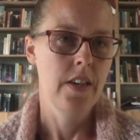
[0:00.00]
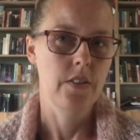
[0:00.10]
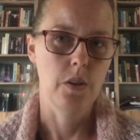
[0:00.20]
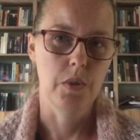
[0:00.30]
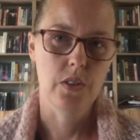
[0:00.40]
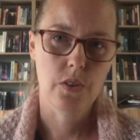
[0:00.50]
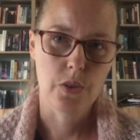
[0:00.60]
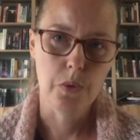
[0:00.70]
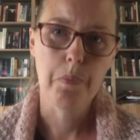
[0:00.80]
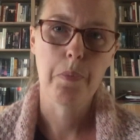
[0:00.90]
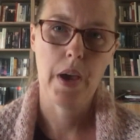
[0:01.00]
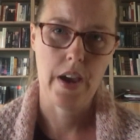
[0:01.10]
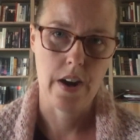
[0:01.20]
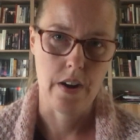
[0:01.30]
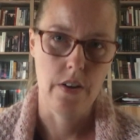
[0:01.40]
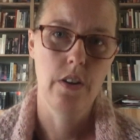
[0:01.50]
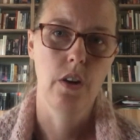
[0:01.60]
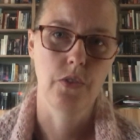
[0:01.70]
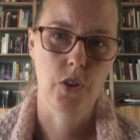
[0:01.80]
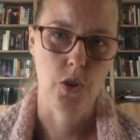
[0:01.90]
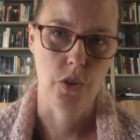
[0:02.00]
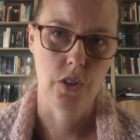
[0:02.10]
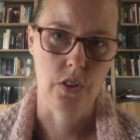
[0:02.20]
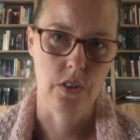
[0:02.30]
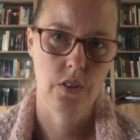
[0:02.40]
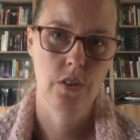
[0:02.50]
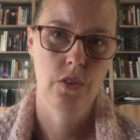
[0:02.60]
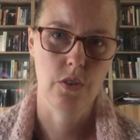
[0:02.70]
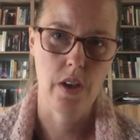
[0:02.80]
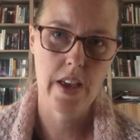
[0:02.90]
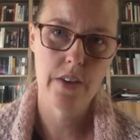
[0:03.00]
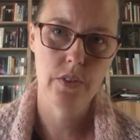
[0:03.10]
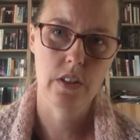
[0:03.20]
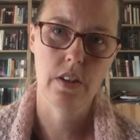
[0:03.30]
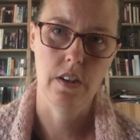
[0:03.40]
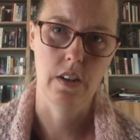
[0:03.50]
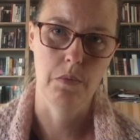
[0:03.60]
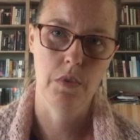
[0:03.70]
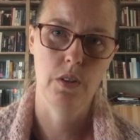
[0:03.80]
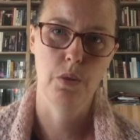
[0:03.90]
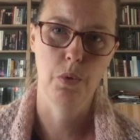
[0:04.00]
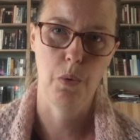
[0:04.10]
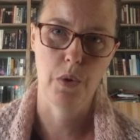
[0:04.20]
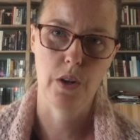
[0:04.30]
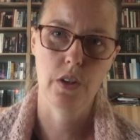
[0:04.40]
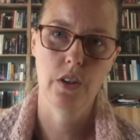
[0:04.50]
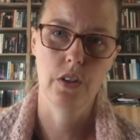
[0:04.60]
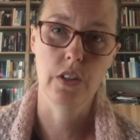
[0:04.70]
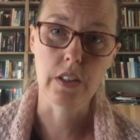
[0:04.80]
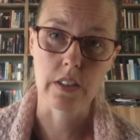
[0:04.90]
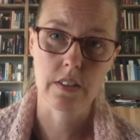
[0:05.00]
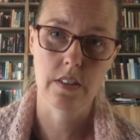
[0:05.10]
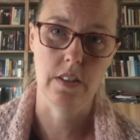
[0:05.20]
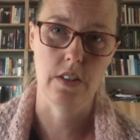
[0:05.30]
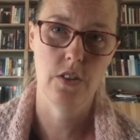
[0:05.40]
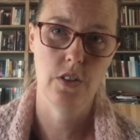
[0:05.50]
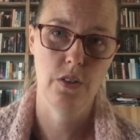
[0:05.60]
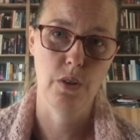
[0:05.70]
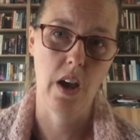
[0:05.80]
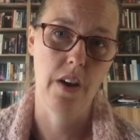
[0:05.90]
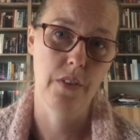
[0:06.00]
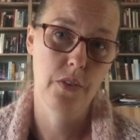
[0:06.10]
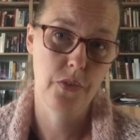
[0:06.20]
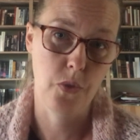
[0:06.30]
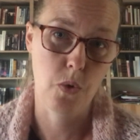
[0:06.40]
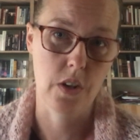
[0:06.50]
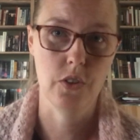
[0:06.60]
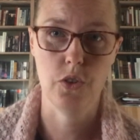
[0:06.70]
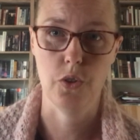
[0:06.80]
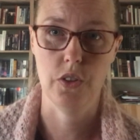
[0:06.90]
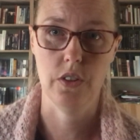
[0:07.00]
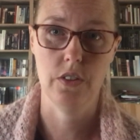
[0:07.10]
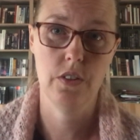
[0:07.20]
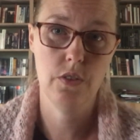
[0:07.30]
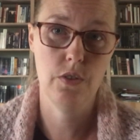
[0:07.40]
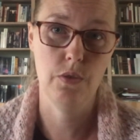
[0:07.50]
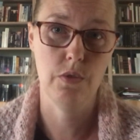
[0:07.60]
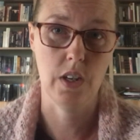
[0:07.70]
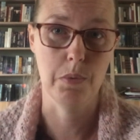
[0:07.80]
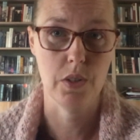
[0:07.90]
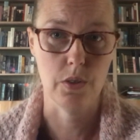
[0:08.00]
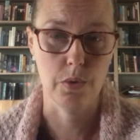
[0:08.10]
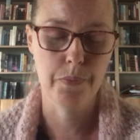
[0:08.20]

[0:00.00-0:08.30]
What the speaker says: So it's two pair of choices. So every time you will work a knit stitch, you have 4 choices, 2 times 2.